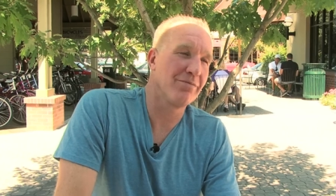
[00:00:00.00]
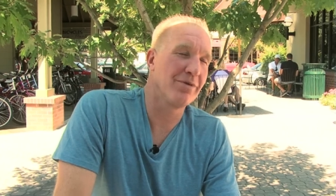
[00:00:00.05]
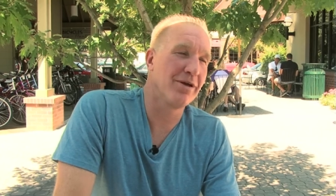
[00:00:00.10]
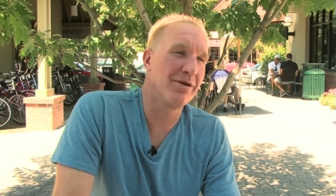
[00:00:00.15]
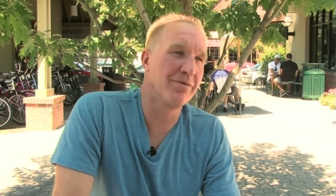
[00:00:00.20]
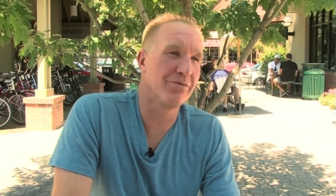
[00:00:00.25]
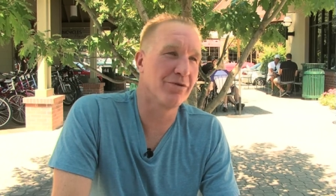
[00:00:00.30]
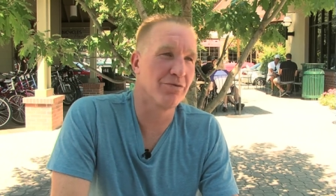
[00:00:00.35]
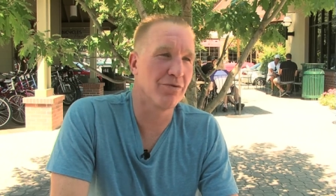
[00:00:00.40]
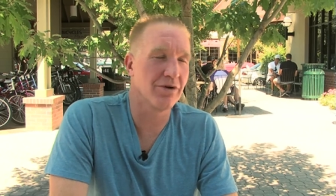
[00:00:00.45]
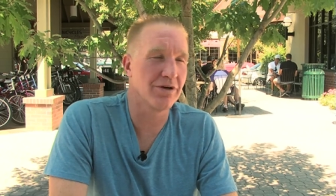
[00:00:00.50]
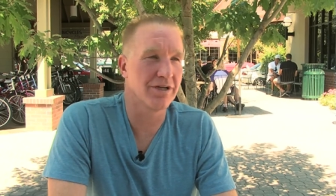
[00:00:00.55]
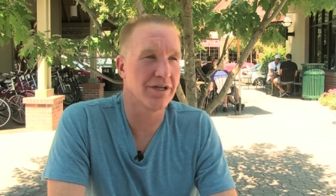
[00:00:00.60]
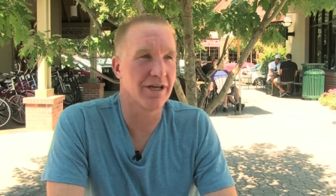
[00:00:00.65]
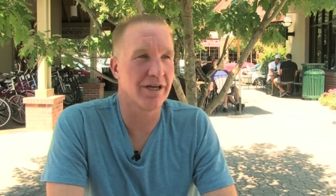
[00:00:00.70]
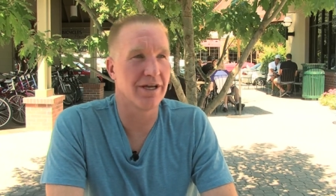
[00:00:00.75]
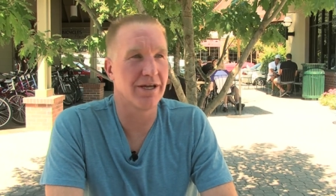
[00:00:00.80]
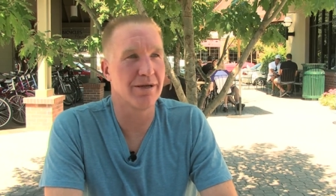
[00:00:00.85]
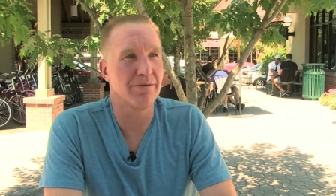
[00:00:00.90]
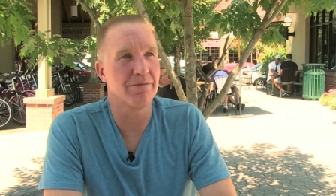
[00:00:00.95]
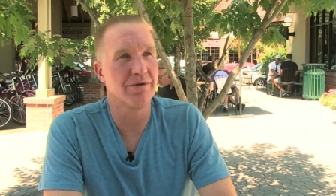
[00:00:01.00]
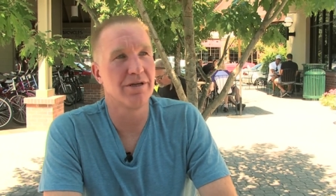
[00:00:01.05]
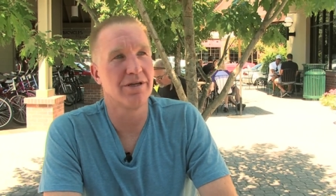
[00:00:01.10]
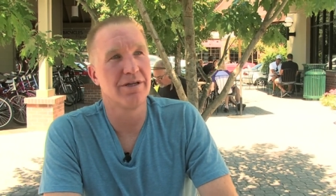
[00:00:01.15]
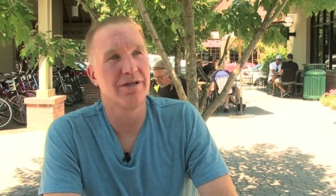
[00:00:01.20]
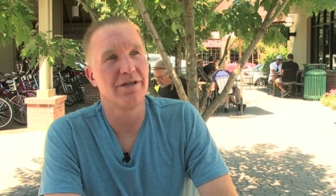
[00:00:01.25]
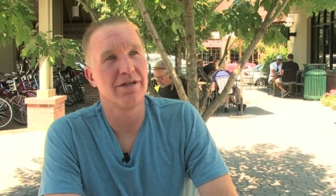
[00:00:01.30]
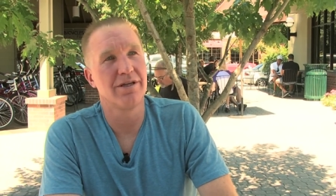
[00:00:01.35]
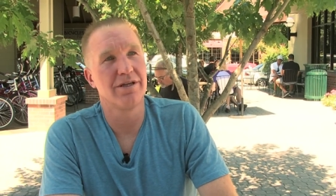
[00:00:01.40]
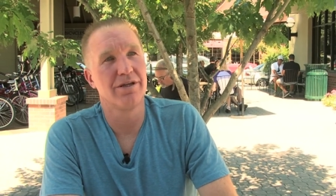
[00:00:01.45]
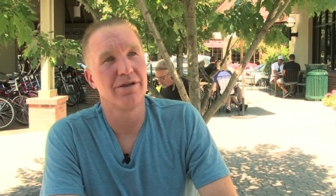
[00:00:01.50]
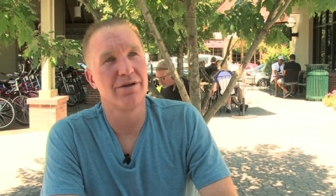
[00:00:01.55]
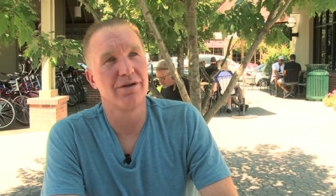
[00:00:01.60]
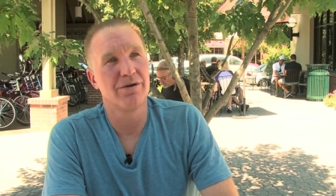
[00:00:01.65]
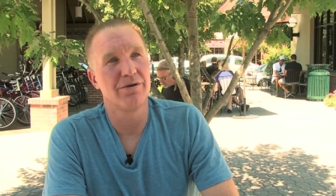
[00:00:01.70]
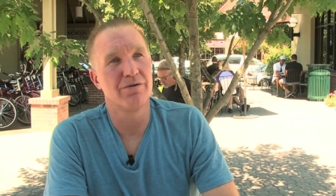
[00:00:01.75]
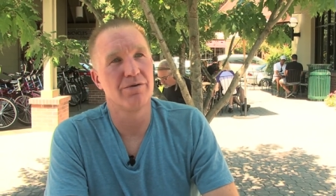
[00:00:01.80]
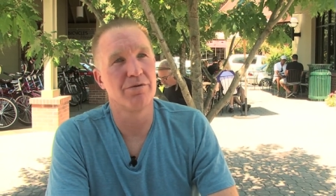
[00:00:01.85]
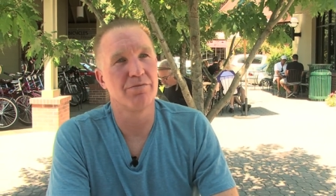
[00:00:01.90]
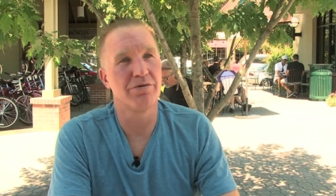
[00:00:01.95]
remember one game
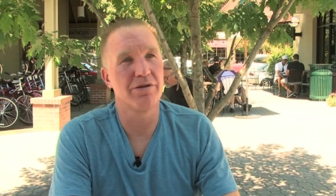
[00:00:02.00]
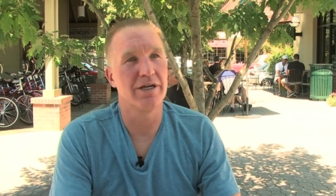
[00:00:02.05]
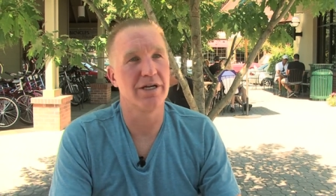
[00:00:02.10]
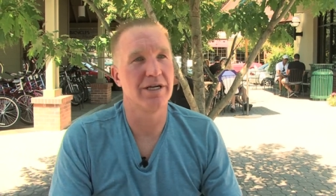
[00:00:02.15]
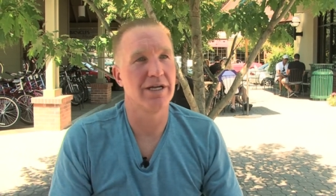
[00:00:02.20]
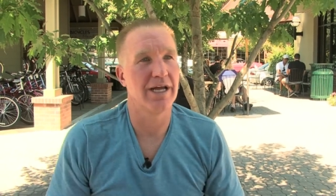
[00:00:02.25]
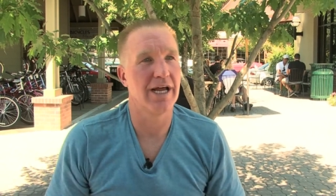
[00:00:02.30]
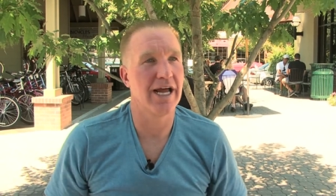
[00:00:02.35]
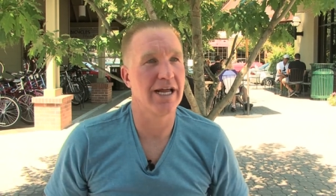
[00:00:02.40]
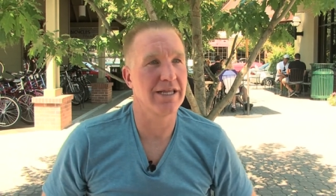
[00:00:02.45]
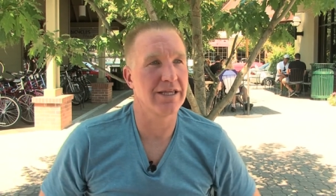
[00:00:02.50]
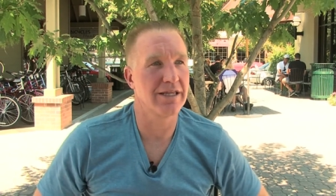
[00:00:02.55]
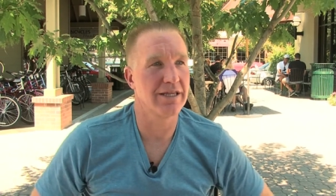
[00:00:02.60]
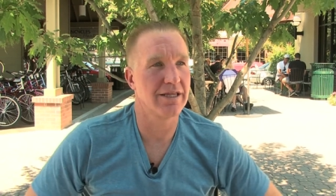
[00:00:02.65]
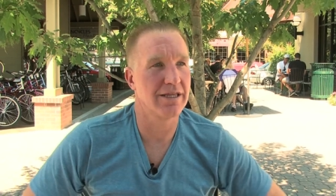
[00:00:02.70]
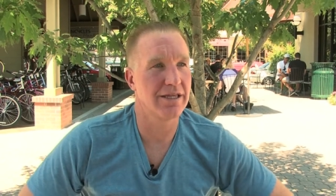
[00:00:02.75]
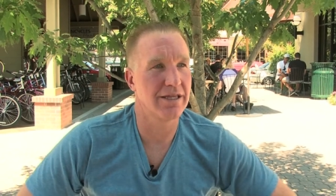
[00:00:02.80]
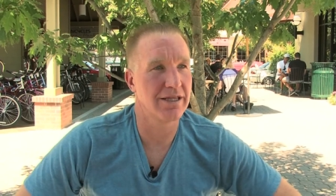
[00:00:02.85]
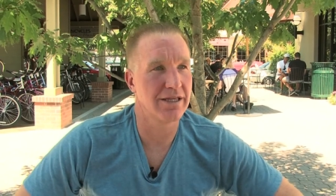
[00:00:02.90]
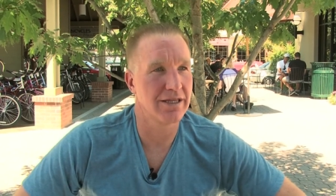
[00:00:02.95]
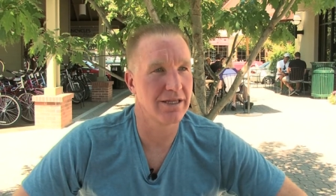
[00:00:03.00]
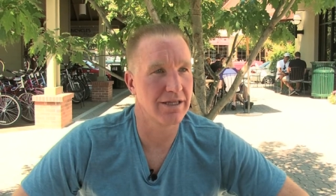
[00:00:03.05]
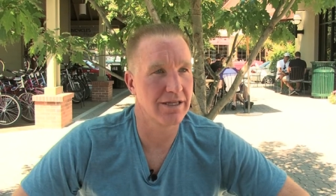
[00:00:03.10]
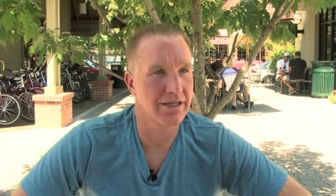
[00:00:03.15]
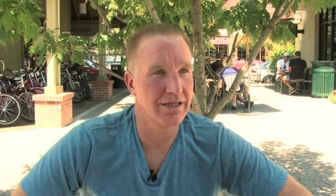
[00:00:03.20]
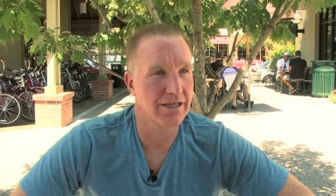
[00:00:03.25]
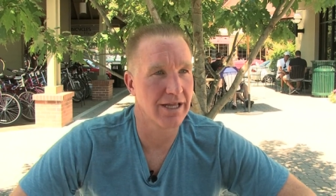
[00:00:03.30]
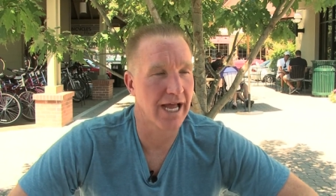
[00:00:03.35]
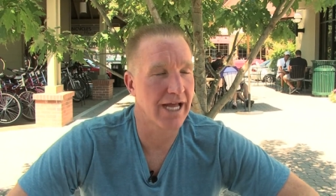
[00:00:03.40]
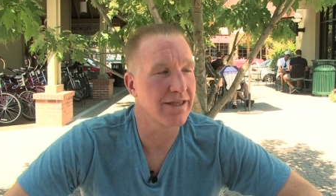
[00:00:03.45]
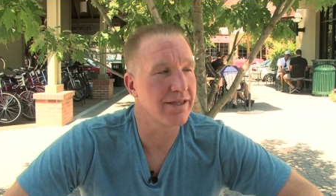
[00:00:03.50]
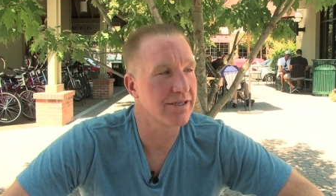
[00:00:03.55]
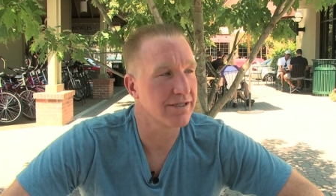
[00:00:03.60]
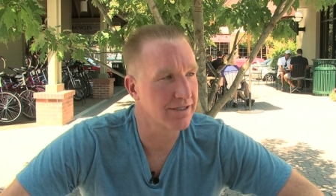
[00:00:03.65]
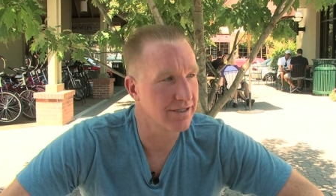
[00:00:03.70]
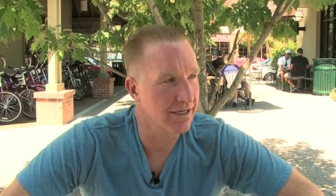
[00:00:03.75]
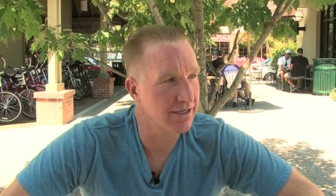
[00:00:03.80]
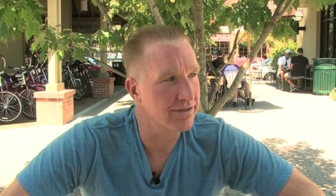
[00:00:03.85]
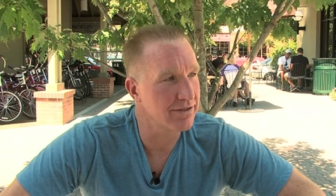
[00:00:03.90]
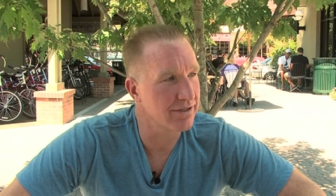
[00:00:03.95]
we're playing at at the
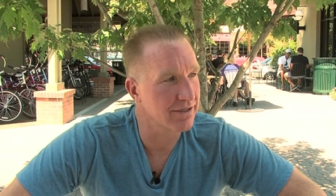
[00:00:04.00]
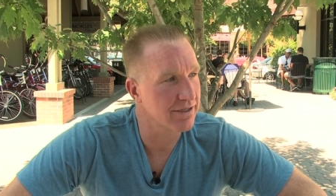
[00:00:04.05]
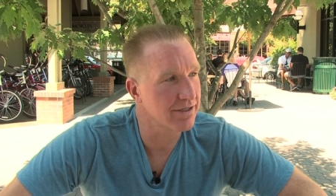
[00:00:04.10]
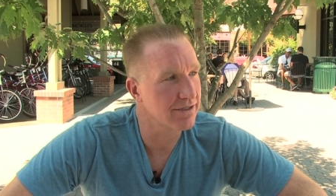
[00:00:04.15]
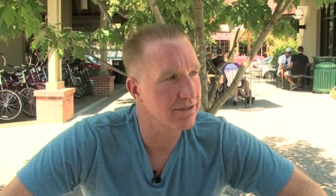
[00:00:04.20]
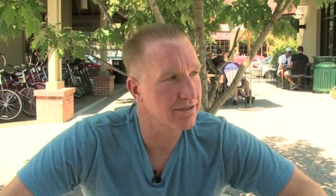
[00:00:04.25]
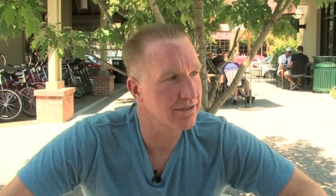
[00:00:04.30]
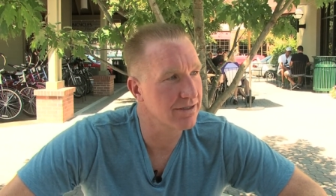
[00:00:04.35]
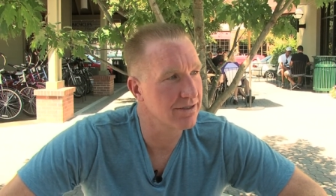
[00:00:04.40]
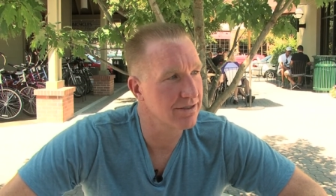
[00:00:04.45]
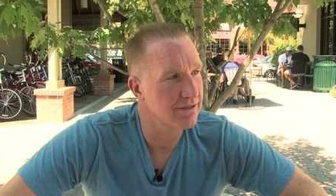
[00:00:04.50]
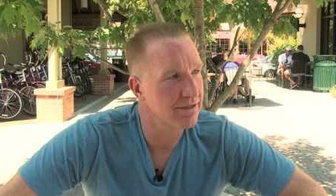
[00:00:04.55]
Celtics.